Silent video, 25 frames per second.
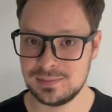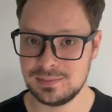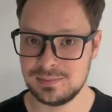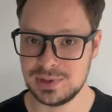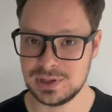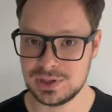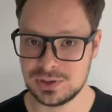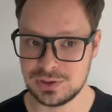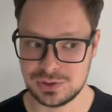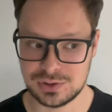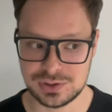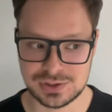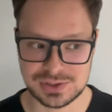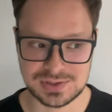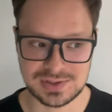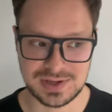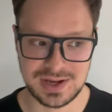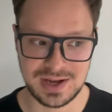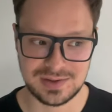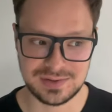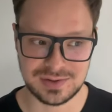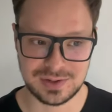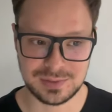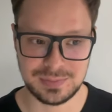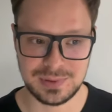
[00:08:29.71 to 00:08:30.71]
because
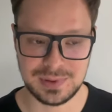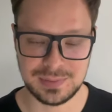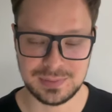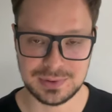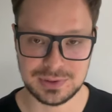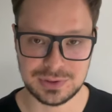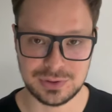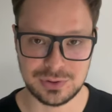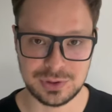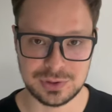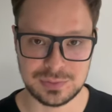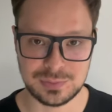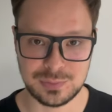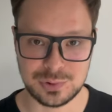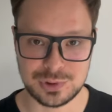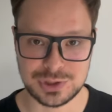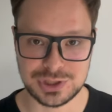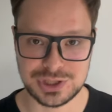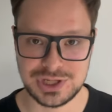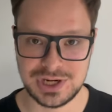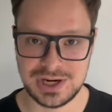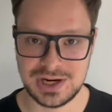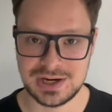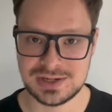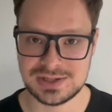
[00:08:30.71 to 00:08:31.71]
other people got more
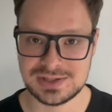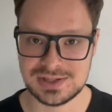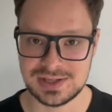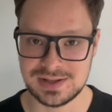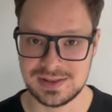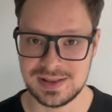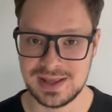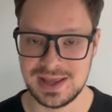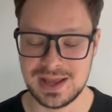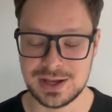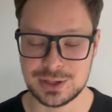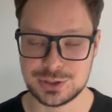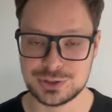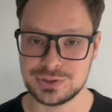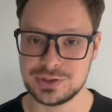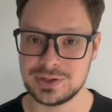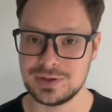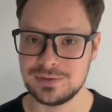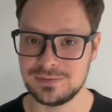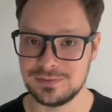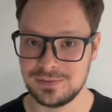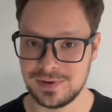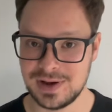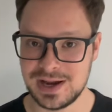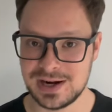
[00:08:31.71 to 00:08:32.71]
shares and they actually
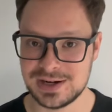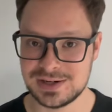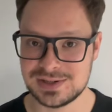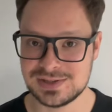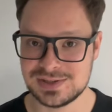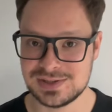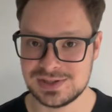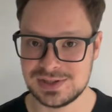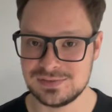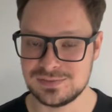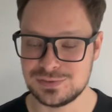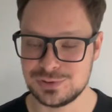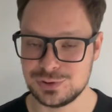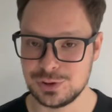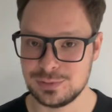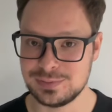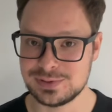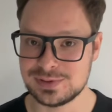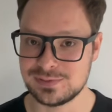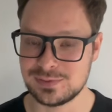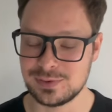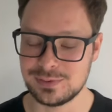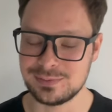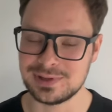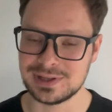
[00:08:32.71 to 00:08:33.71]
fired Steve Jobs
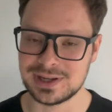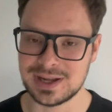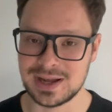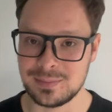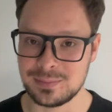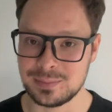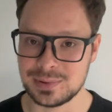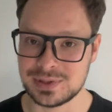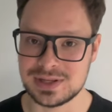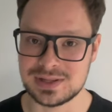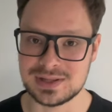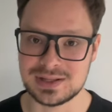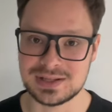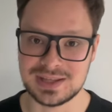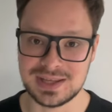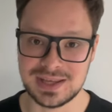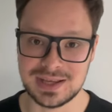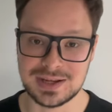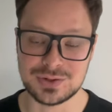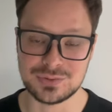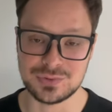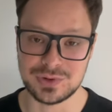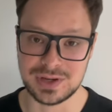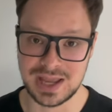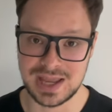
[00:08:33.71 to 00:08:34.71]
from the company that he
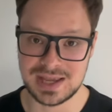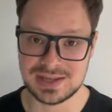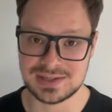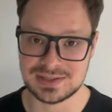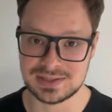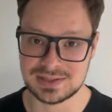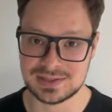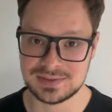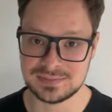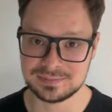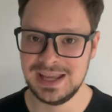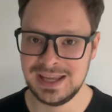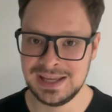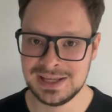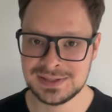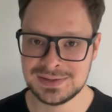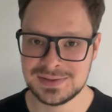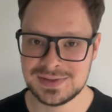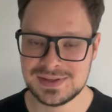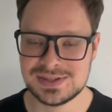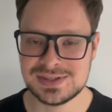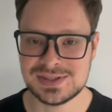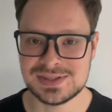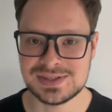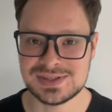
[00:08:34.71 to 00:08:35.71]
created. And
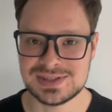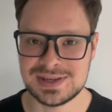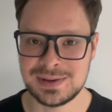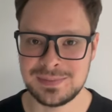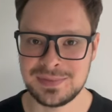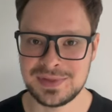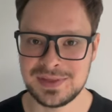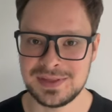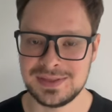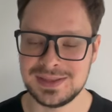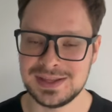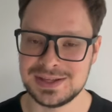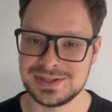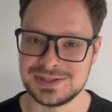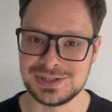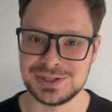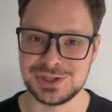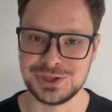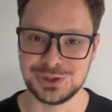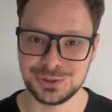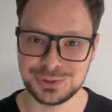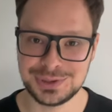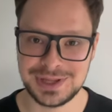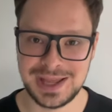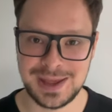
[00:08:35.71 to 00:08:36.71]
this is something that did
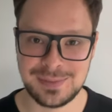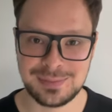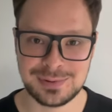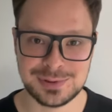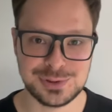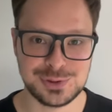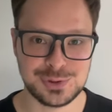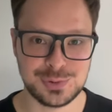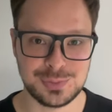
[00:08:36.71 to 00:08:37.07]
not happen to